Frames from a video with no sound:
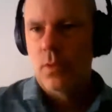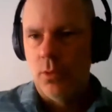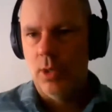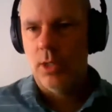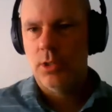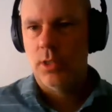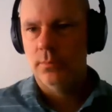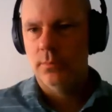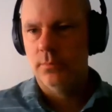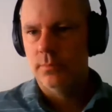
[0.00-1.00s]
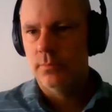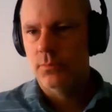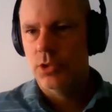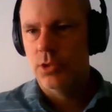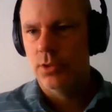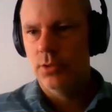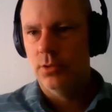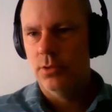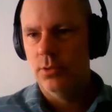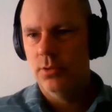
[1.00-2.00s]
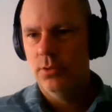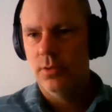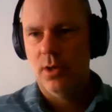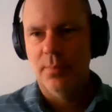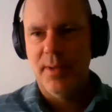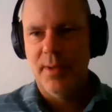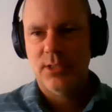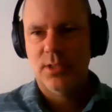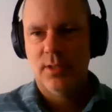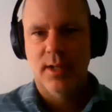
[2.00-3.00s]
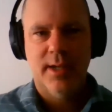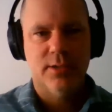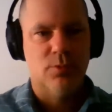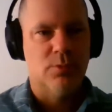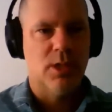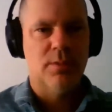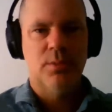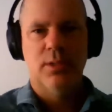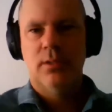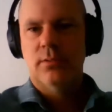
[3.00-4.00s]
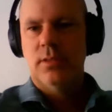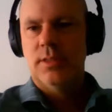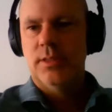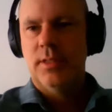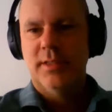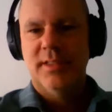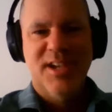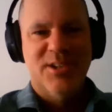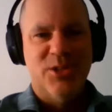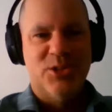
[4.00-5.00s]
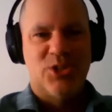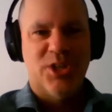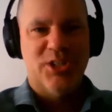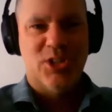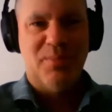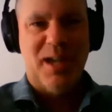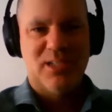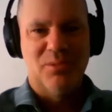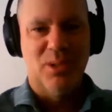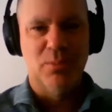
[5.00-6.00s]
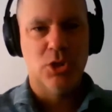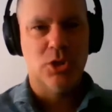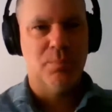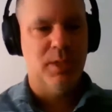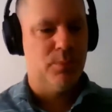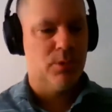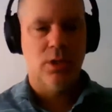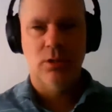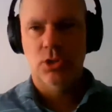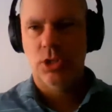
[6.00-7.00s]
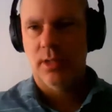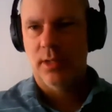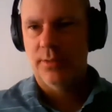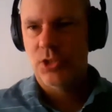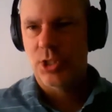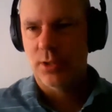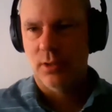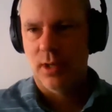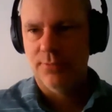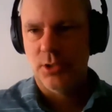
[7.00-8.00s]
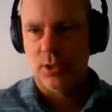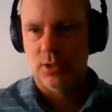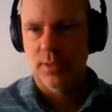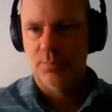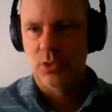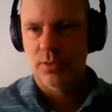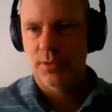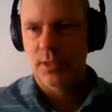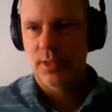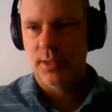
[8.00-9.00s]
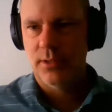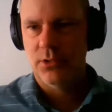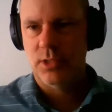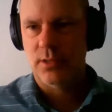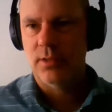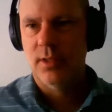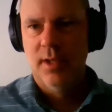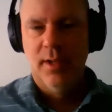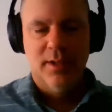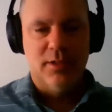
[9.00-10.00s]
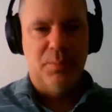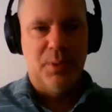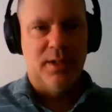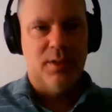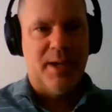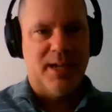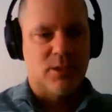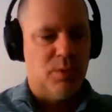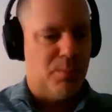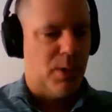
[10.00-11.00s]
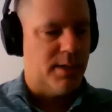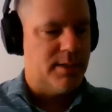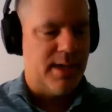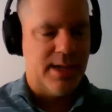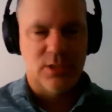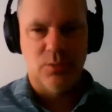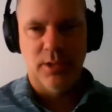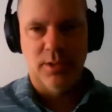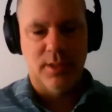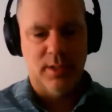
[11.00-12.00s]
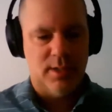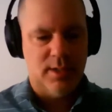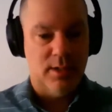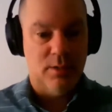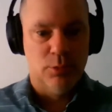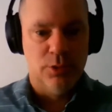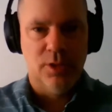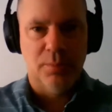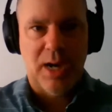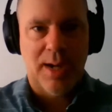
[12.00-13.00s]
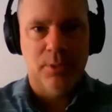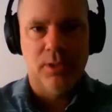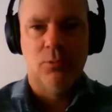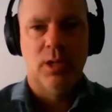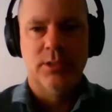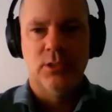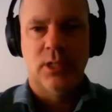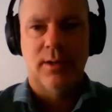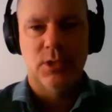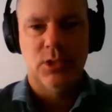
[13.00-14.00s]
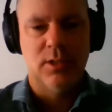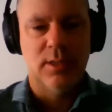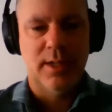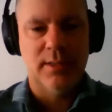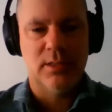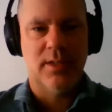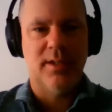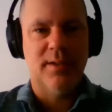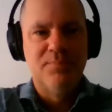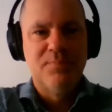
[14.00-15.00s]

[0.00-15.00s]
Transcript: welcome to our masterclass with Ryan Pannone. And no stranger to basketball immersion, people, Coach. I've shared a lot of your clips over the years, and you've been on the basketball podcast, one of the really popular ones, obviously, that